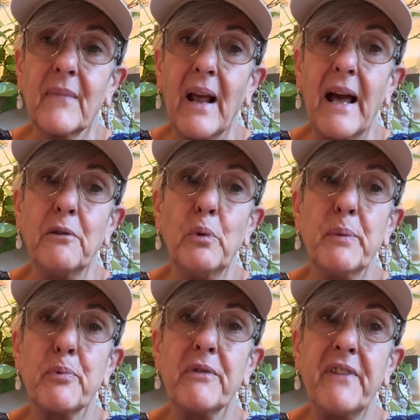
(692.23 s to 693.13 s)
And we
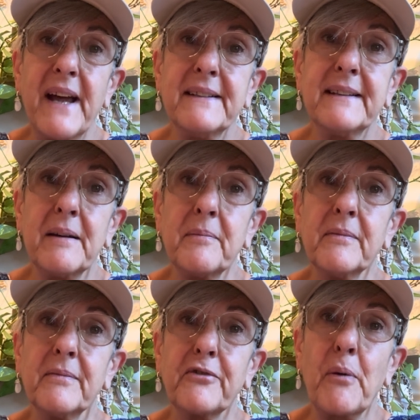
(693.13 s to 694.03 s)
prevent
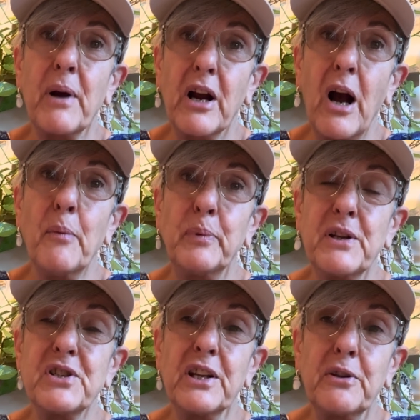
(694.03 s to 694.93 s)
him from
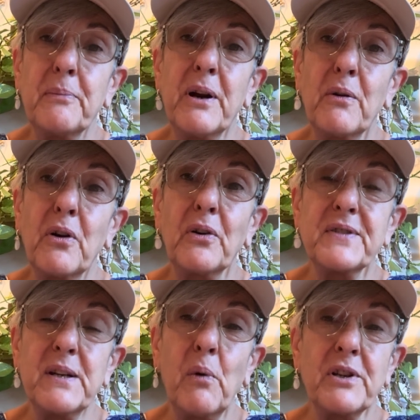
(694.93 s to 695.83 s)
accomplishing the miracles
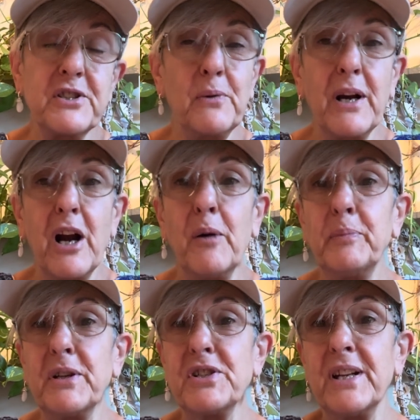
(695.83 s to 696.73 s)
he wants to
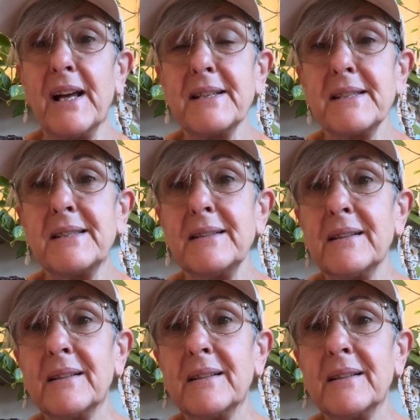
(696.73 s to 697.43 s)
accomplish in us.